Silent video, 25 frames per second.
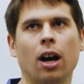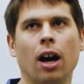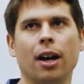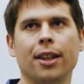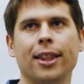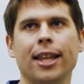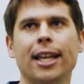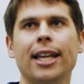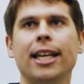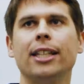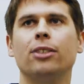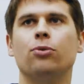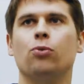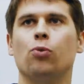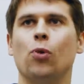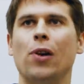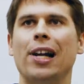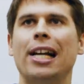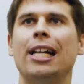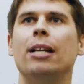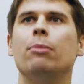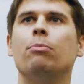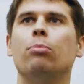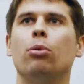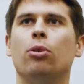I think it's
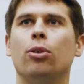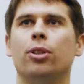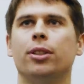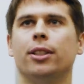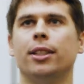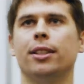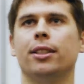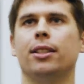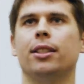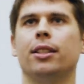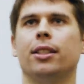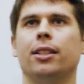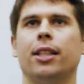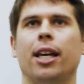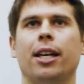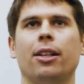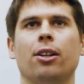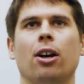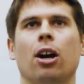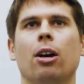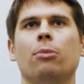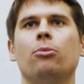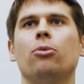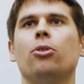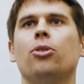really important to say
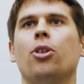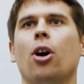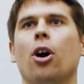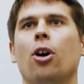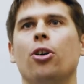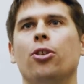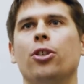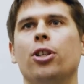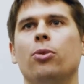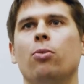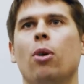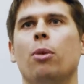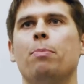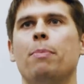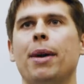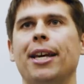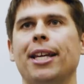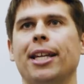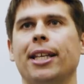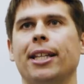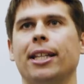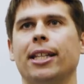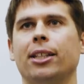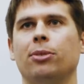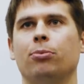that I'm not the only one
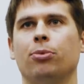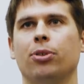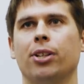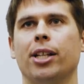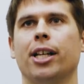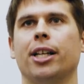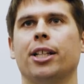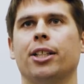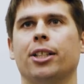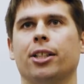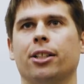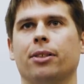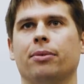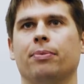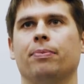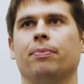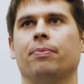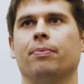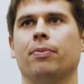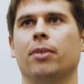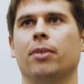making this prediction.